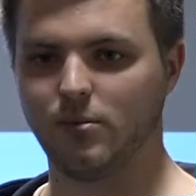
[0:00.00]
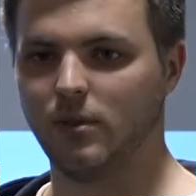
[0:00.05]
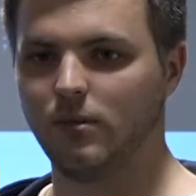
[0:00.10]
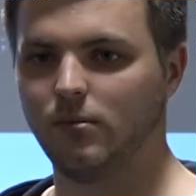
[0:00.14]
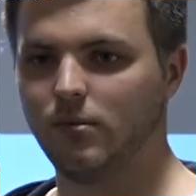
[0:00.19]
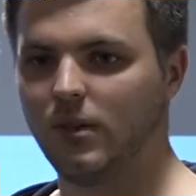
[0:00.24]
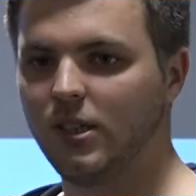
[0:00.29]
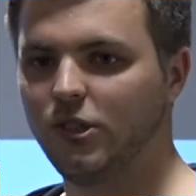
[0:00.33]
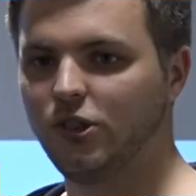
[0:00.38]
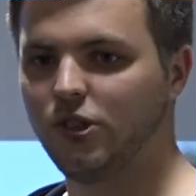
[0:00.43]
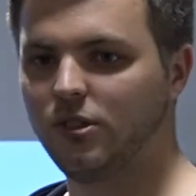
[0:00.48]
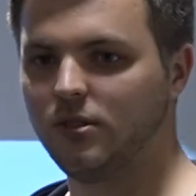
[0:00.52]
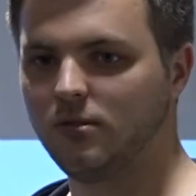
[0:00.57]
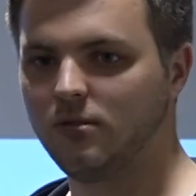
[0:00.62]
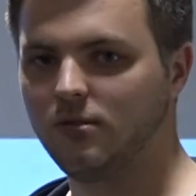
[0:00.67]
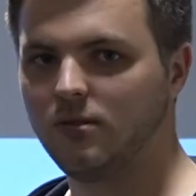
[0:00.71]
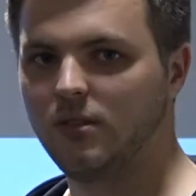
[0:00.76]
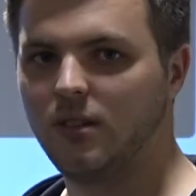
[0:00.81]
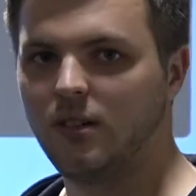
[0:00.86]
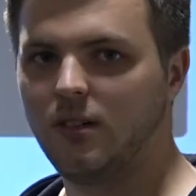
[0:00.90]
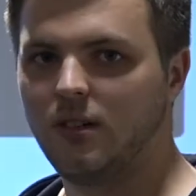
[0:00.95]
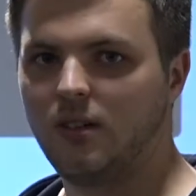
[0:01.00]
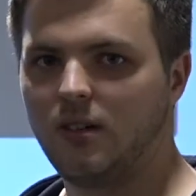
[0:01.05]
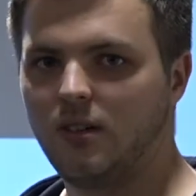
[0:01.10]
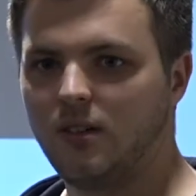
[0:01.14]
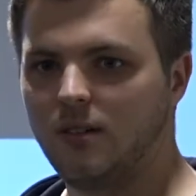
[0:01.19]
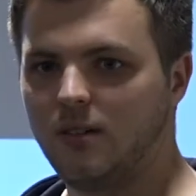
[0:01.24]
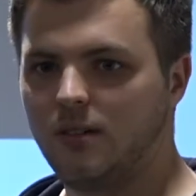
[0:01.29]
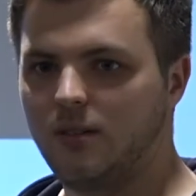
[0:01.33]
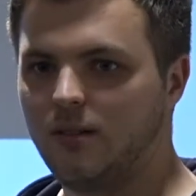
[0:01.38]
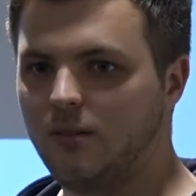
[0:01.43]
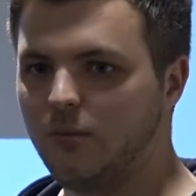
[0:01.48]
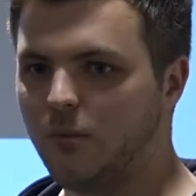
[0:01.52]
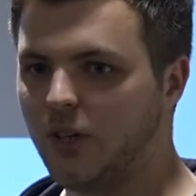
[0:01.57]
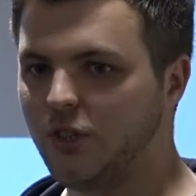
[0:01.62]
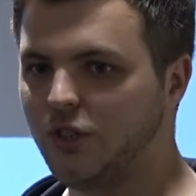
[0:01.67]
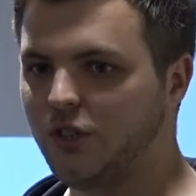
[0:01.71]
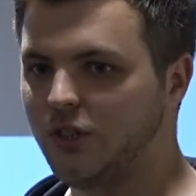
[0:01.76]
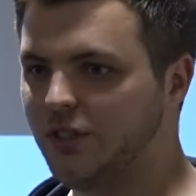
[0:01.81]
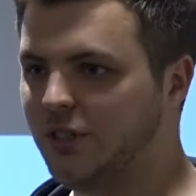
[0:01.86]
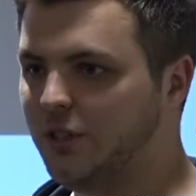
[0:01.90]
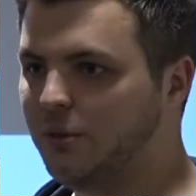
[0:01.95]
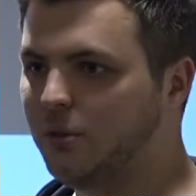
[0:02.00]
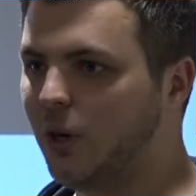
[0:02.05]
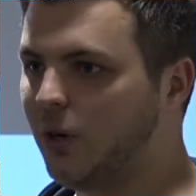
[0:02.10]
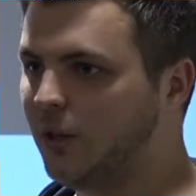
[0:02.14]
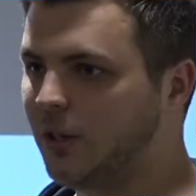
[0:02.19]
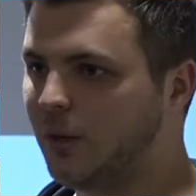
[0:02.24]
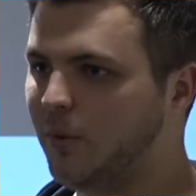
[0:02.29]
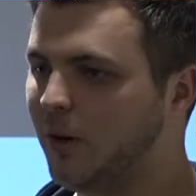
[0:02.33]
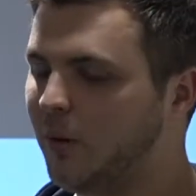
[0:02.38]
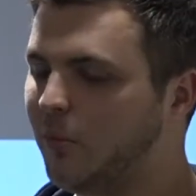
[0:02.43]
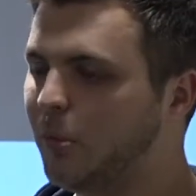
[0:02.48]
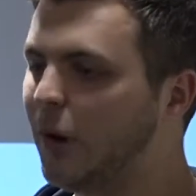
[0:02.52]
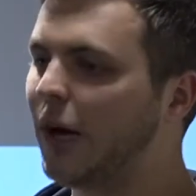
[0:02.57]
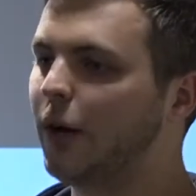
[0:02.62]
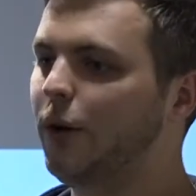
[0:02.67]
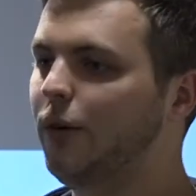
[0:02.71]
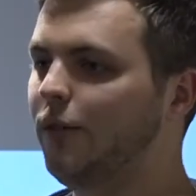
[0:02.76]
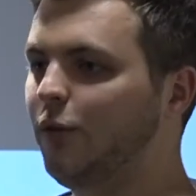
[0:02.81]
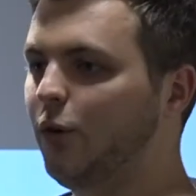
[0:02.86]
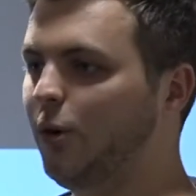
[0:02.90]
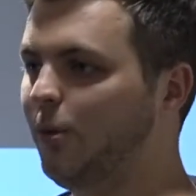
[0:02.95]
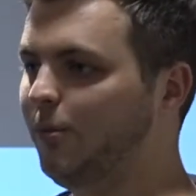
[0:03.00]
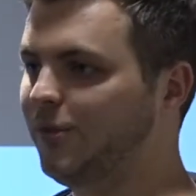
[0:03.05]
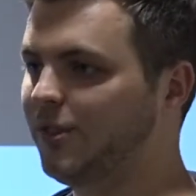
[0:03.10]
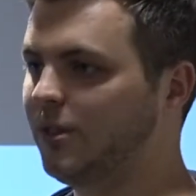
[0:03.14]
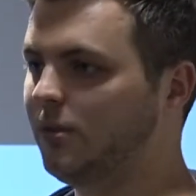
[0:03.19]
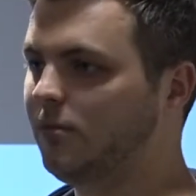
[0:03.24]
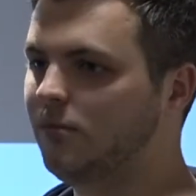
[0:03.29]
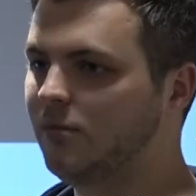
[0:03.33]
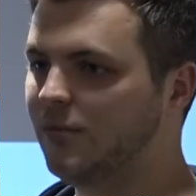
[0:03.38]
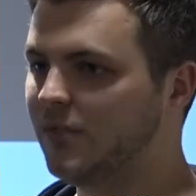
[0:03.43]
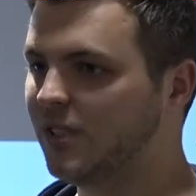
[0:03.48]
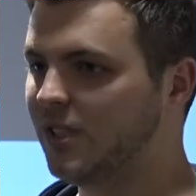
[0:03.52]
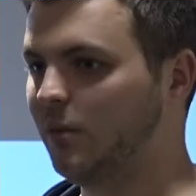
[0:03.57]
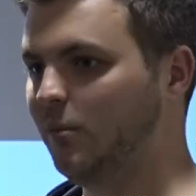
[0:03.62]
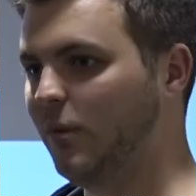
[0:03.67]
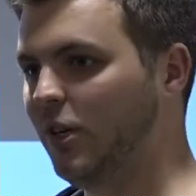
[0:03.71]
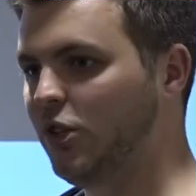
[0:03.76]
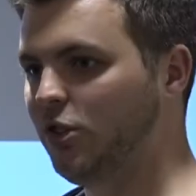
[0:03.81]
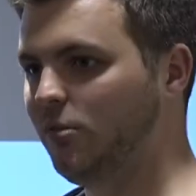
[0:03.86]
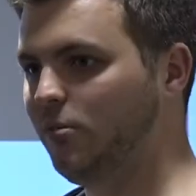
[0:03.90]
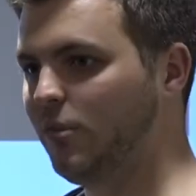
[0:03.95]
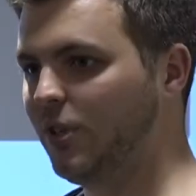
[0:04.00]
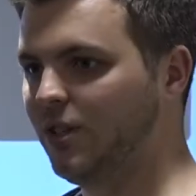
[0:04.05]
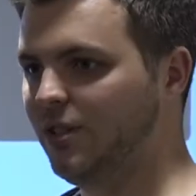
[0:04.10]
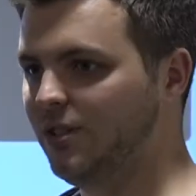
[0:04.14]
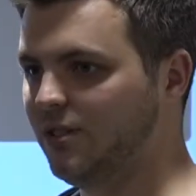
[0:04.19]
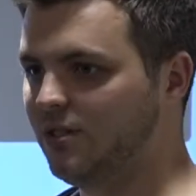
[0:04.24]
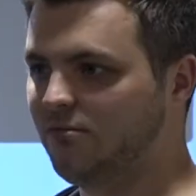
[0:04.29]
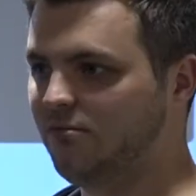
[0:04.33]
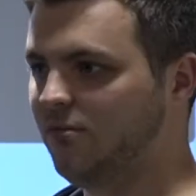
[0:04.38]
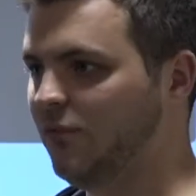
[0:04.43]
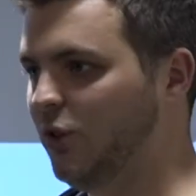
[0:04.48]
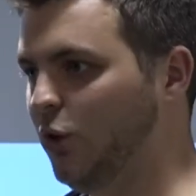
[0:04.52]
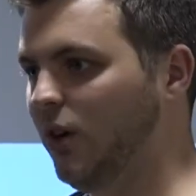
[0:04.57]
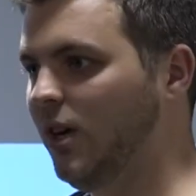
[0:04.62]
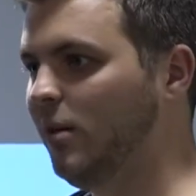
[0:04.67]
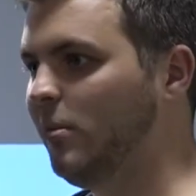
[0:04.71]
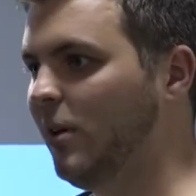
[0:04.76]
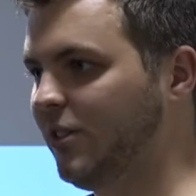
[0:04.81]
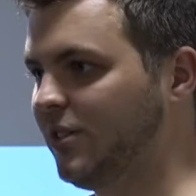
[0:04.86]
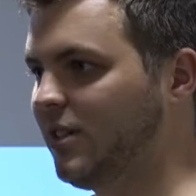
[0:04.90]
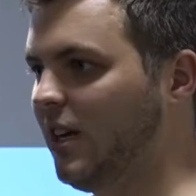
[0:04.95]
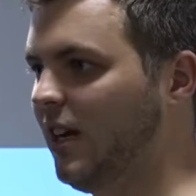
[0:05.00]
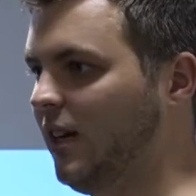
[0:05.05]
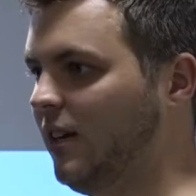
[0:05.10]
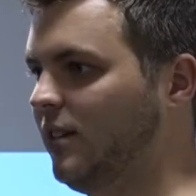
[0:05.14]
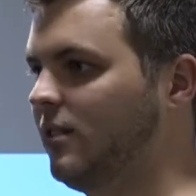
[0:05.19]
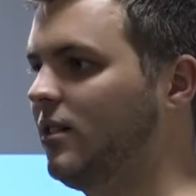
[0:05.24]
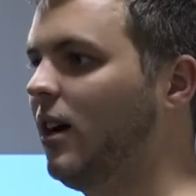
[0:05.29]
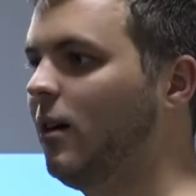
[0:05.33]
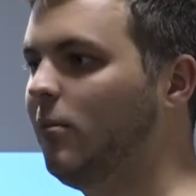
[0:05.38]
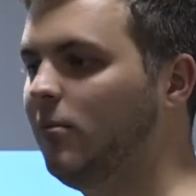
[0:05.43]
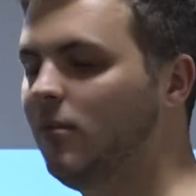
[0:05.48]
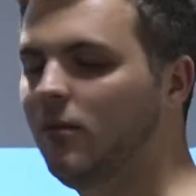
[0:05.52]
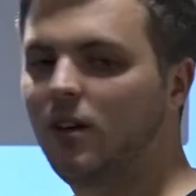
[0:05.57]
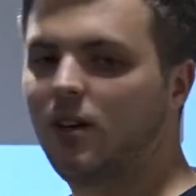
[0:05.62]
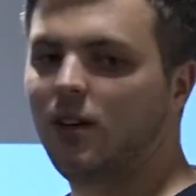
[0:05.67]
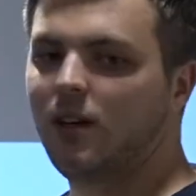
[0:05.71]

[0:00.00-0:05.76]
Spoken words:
Well, why should you hold up an Umbraco forms submission because your email's taking time?